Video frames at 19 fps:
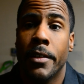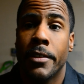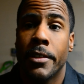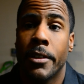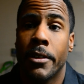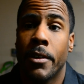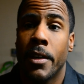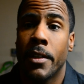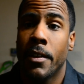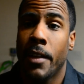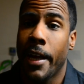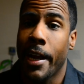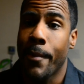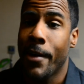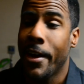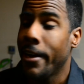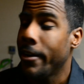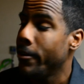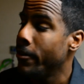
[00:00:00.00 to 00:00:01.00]
So unlike
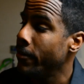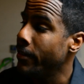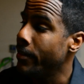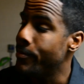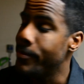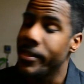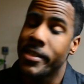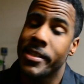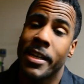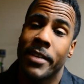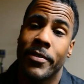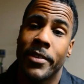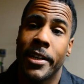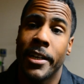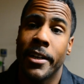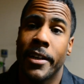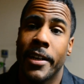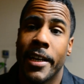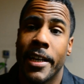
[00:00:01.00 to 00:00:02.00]
my early B7
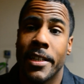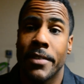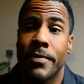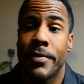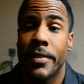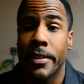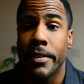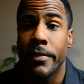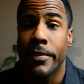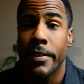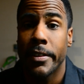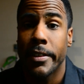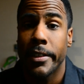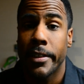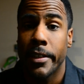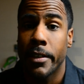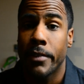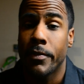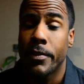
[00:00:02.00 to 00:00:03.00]
here that has a 50-50
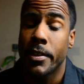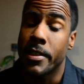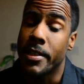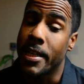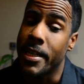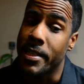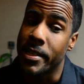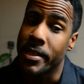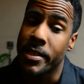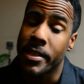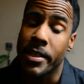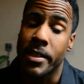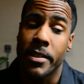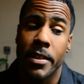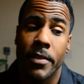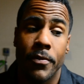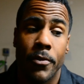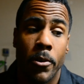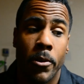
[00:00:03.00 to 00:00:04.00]
diff, this has a
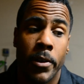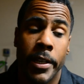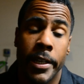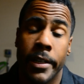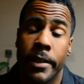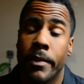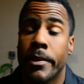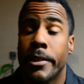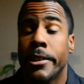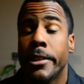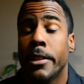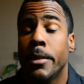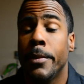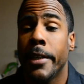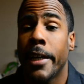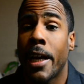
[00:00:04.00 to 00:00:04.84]
60-40, which should be